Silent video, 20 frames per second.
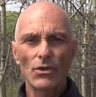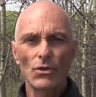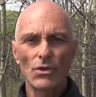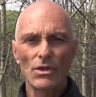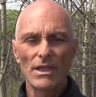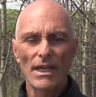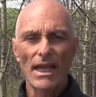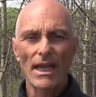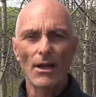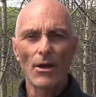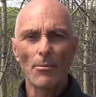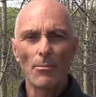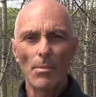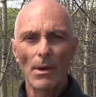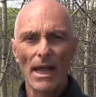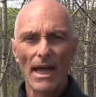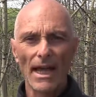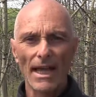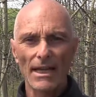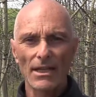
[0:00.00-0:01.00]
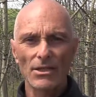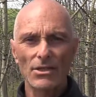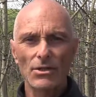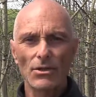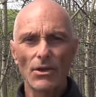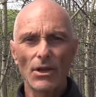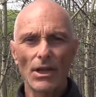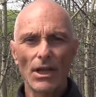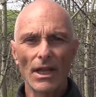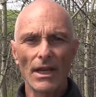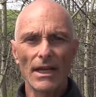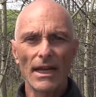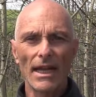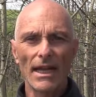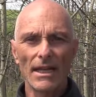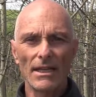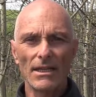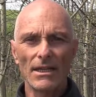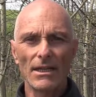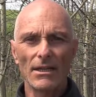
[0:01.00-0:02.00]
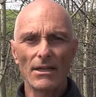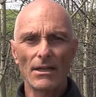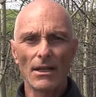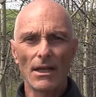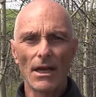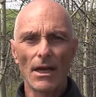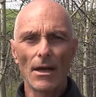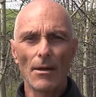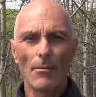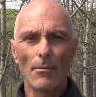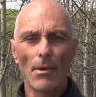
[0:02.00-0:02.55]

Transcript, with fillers: to say applies to the Canadian uh,